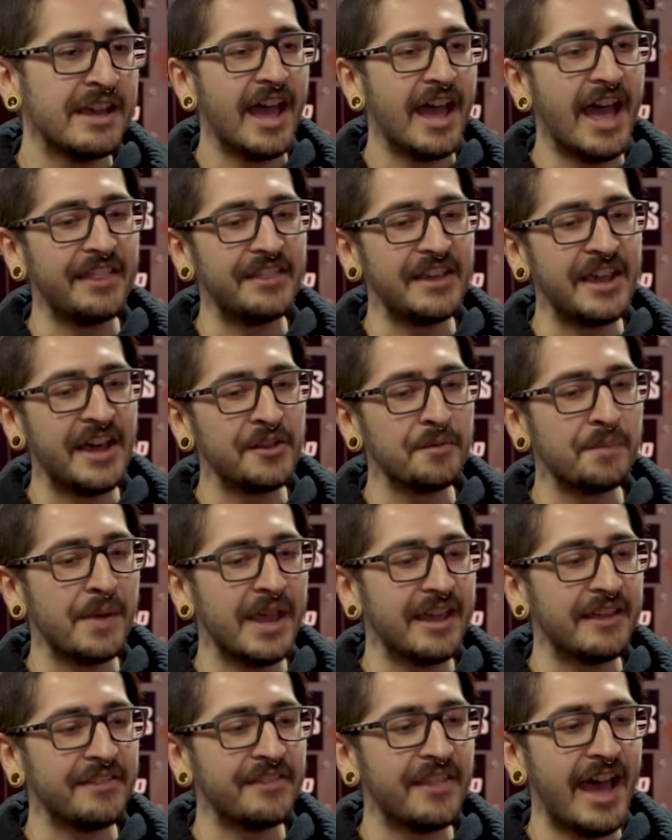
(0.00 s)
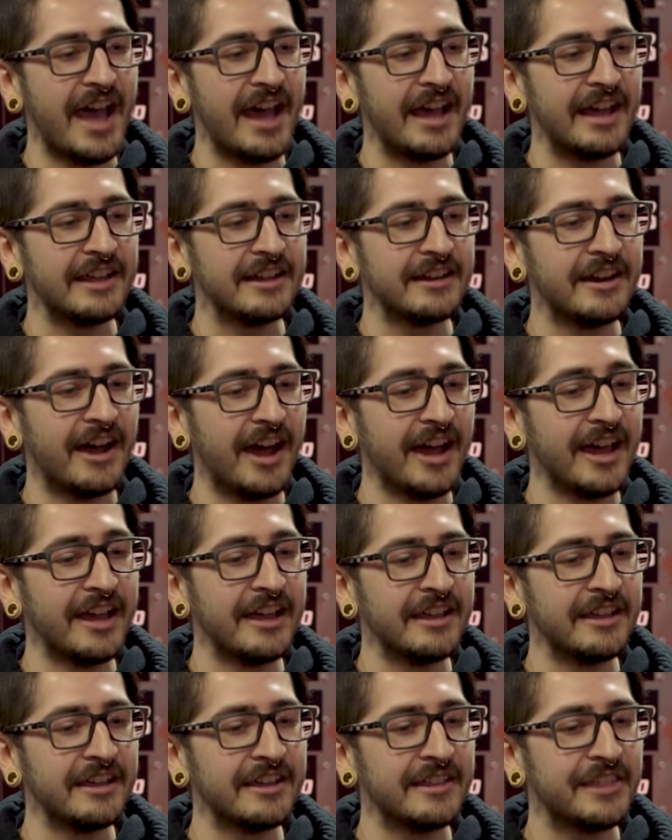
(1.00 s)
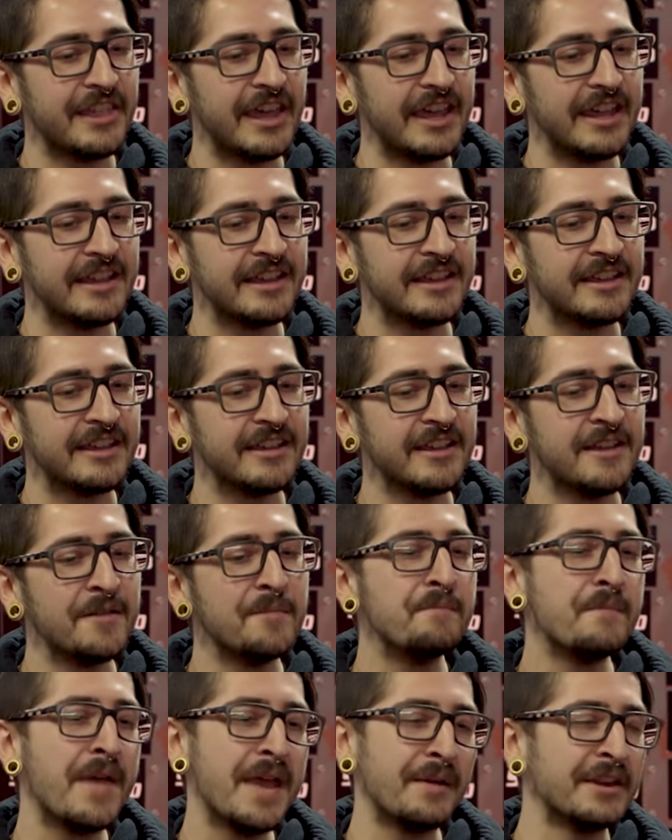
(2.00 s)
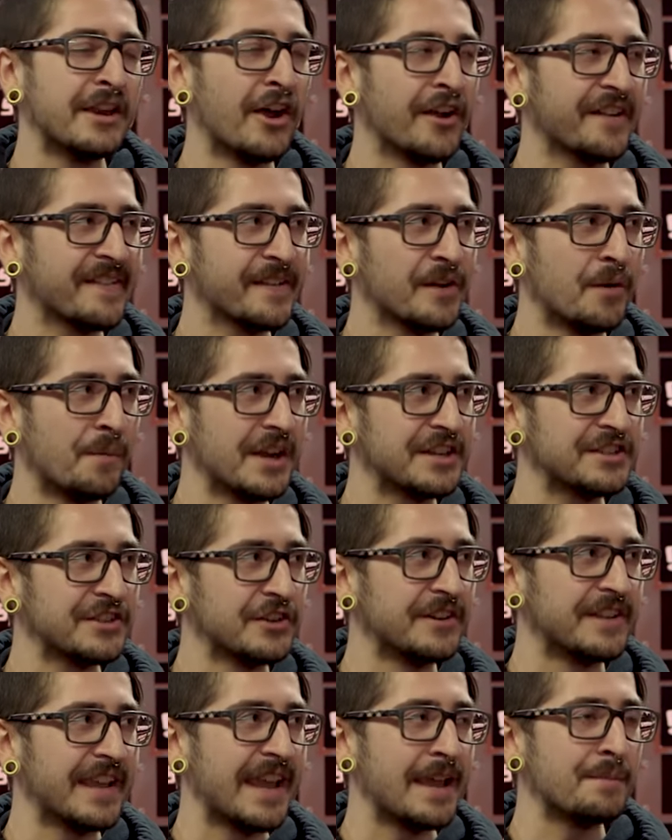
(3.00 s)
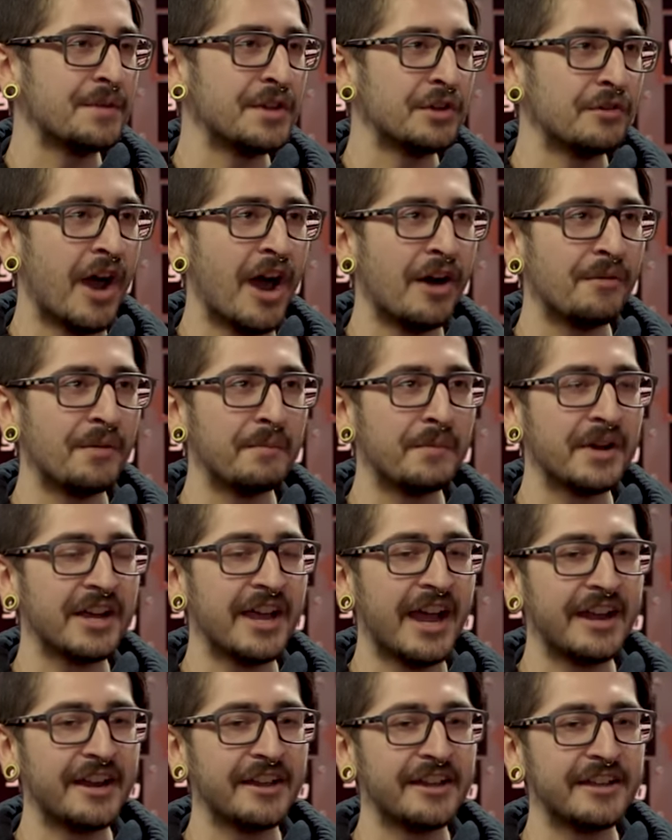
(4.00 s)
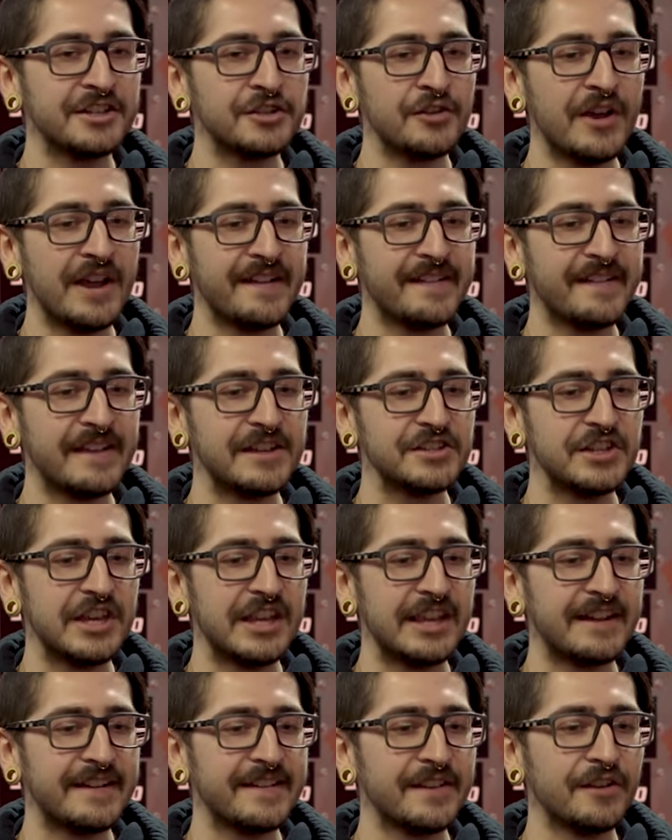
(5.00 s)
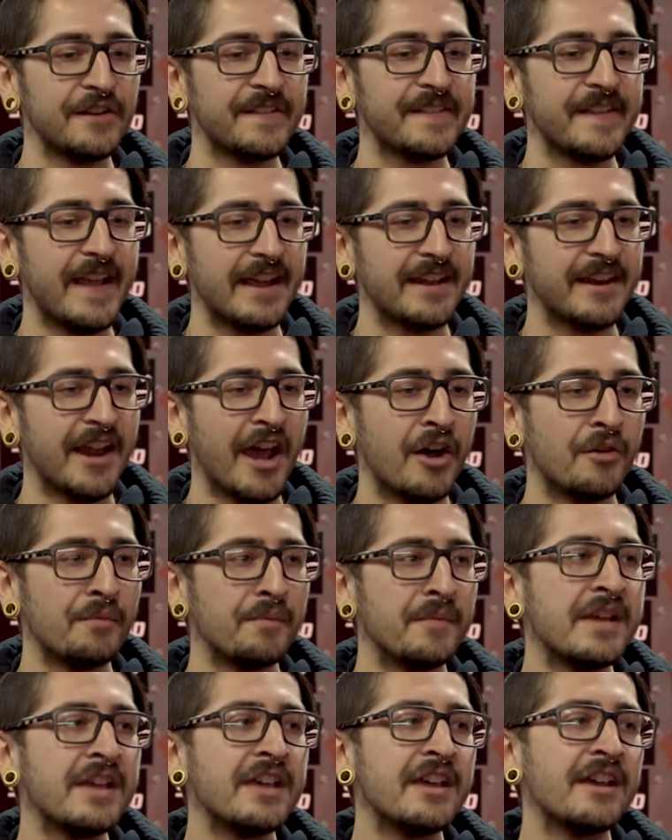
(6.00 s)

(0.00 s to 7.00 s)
And the other band that I think maybe not so much their debut album, but kind of transitioning into their second album